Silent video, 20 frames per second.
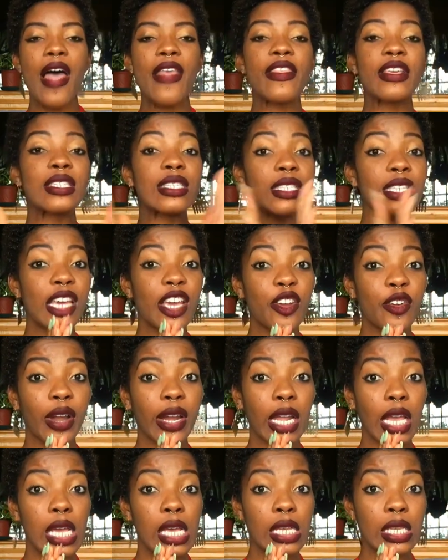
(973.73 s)
The
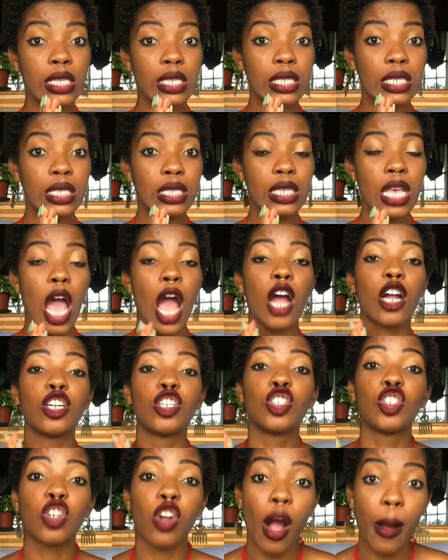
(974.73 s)
secret is
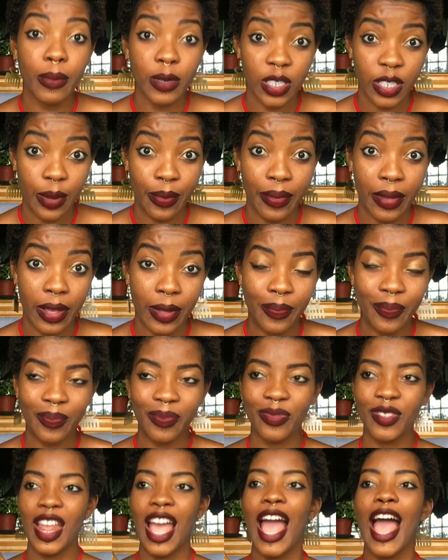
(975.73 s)
drop
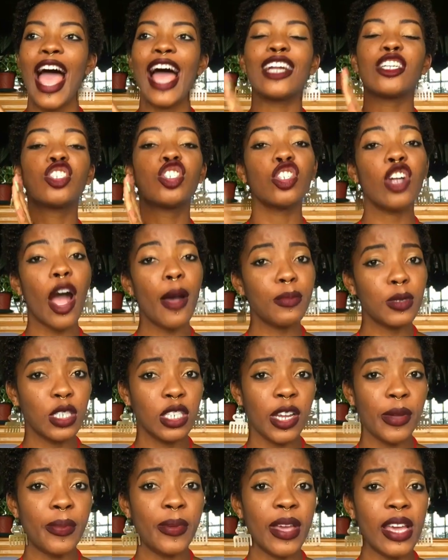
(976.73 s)
shipping. And drop
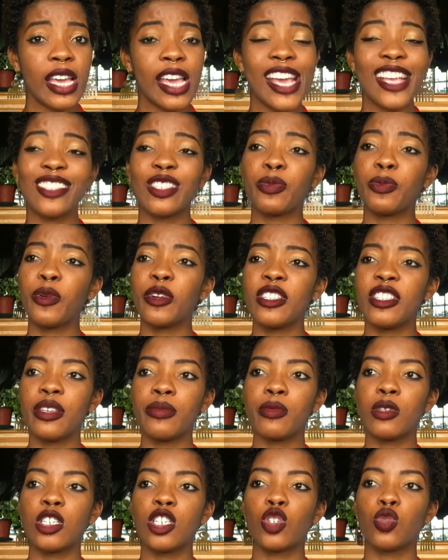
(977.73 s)
shipping is
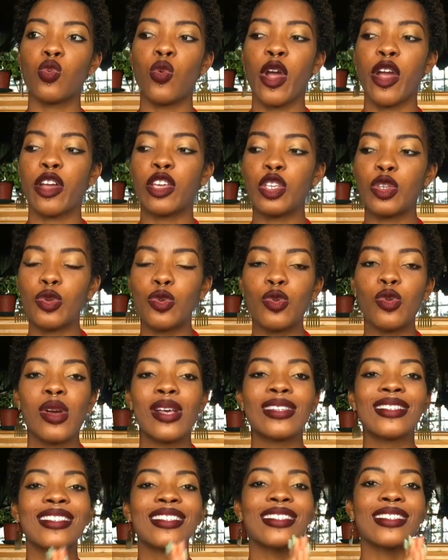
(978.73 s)
pretty much where you
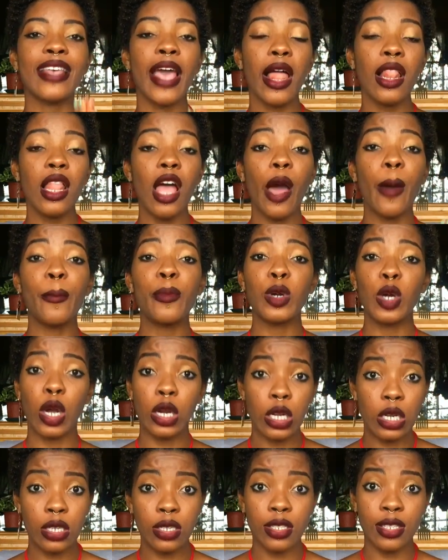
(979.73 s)
sell a
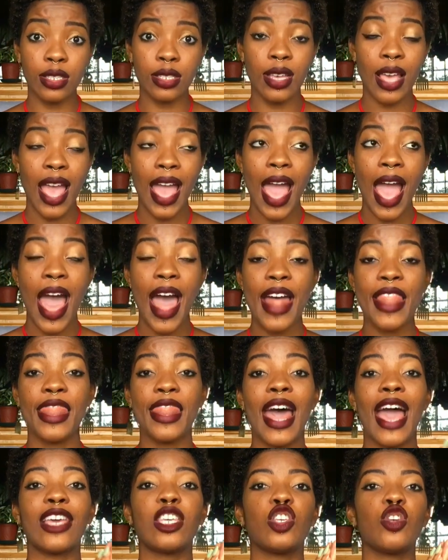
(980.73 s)
product
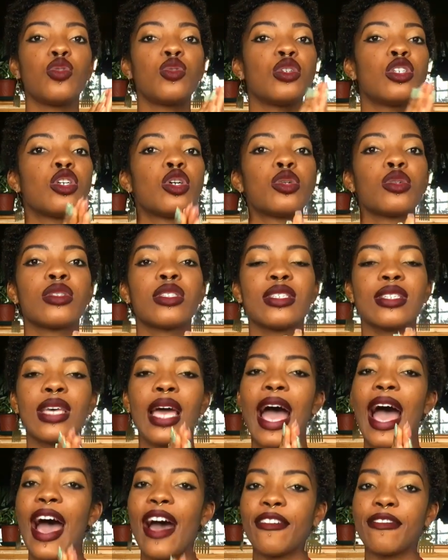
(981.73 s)
that you don't
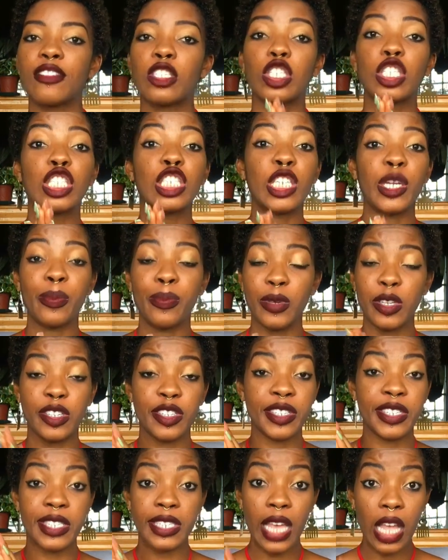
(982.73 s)
have to ship
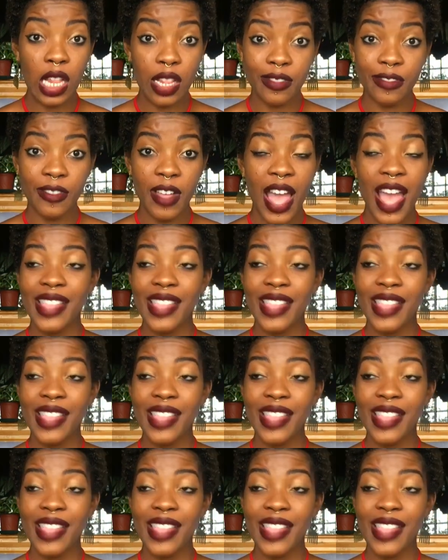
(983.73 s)
yourself,